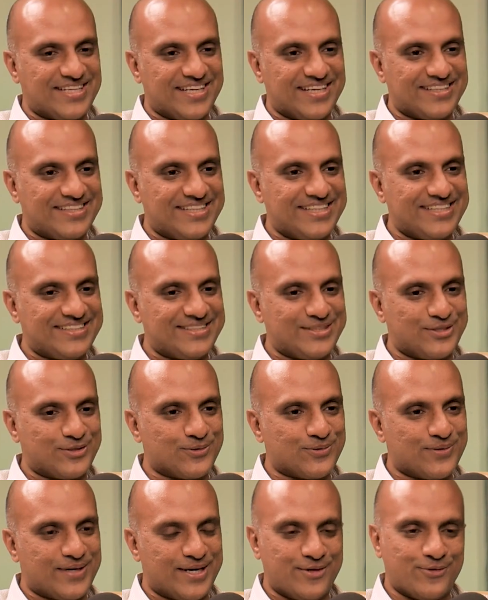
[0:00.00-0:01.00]
I think these
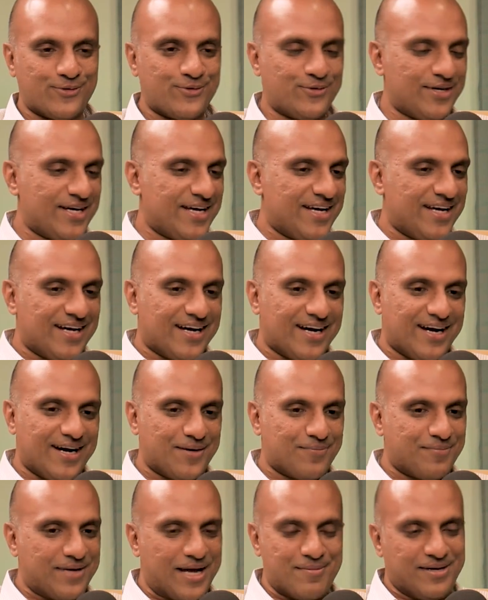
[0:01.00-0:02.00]
two I do.
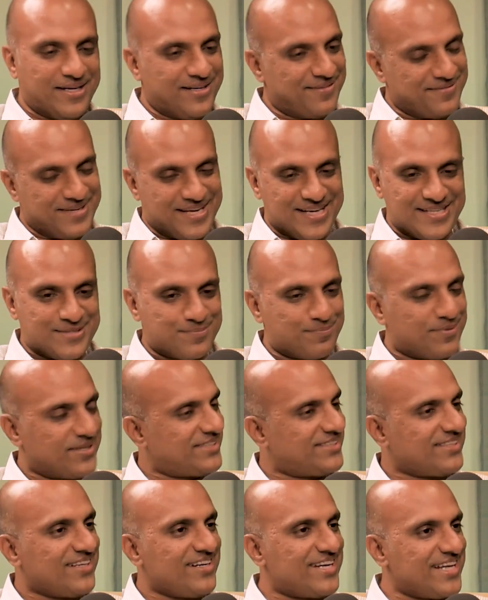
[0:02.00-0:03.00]
I mean, it's
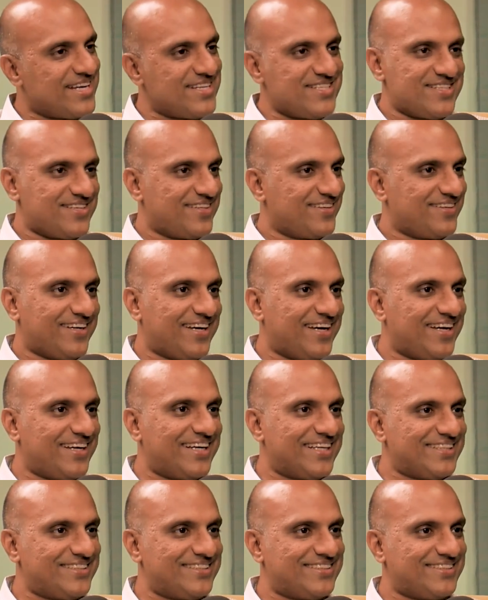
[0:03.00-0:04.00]
personal taste,
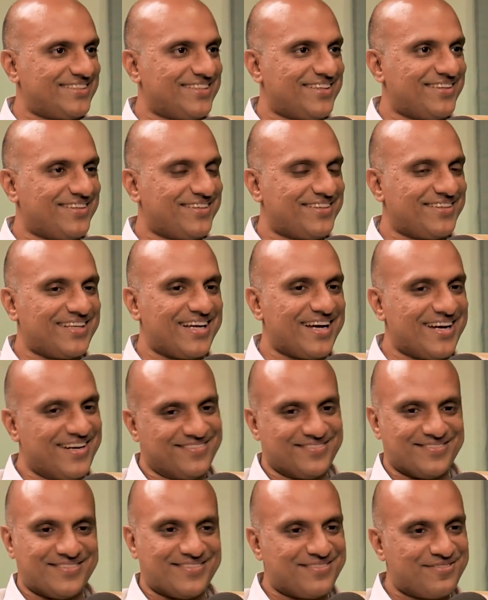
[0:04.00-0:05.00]
I guess.
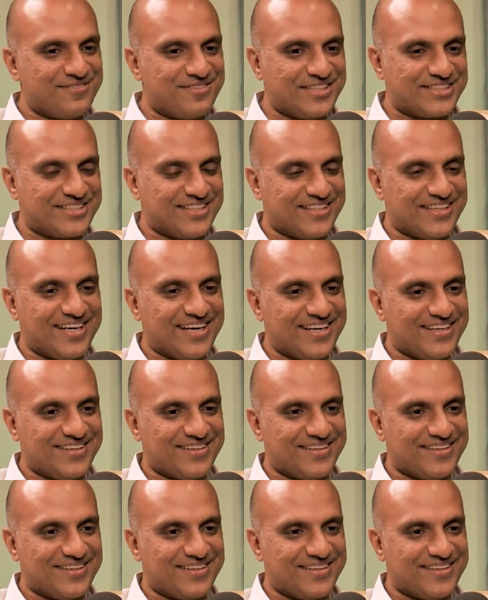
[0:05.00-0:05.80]
Fiction and.